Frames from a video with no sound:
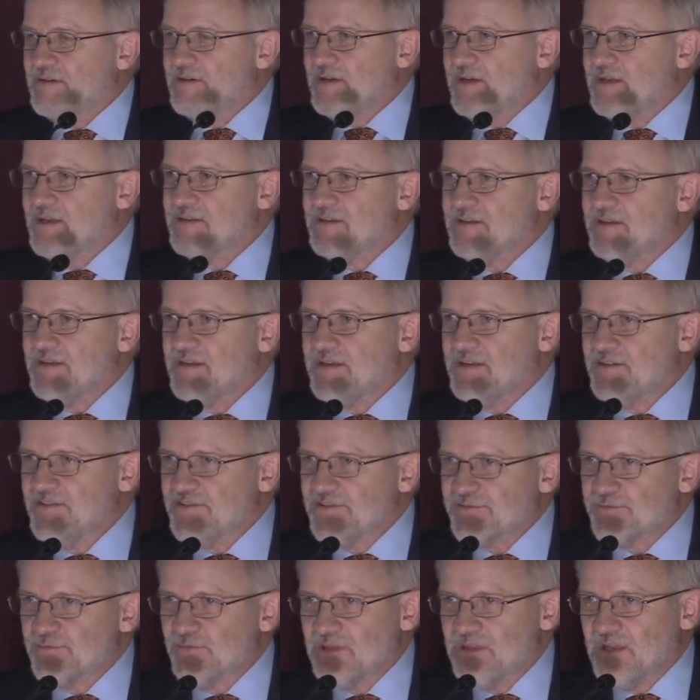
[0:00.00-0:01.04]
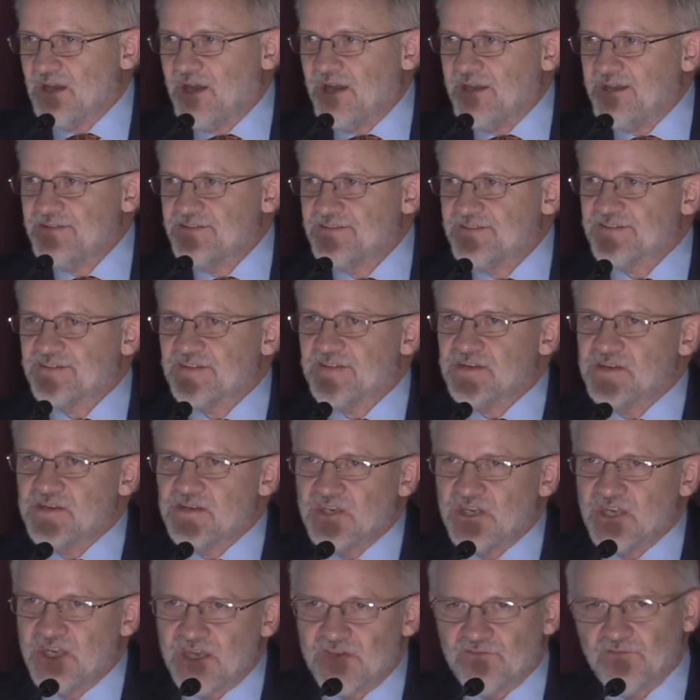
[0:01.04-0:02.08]
and the Israelites
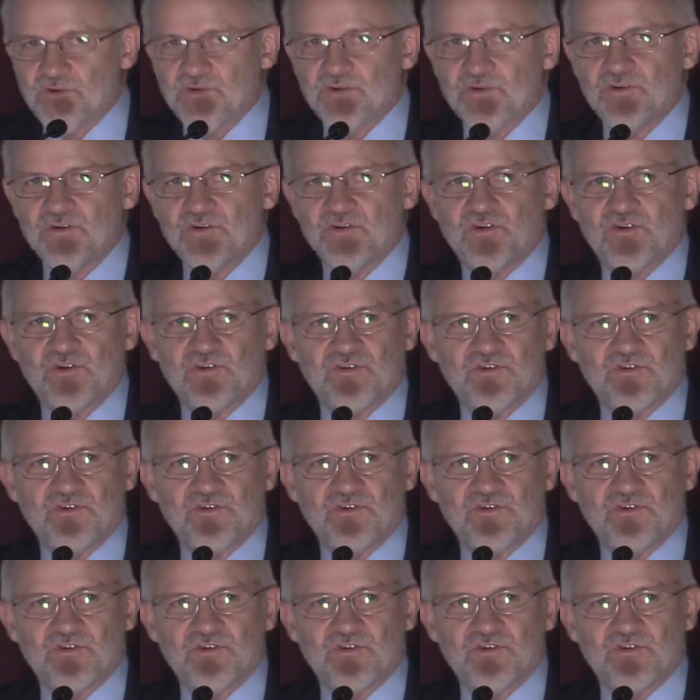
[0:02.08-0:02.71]
never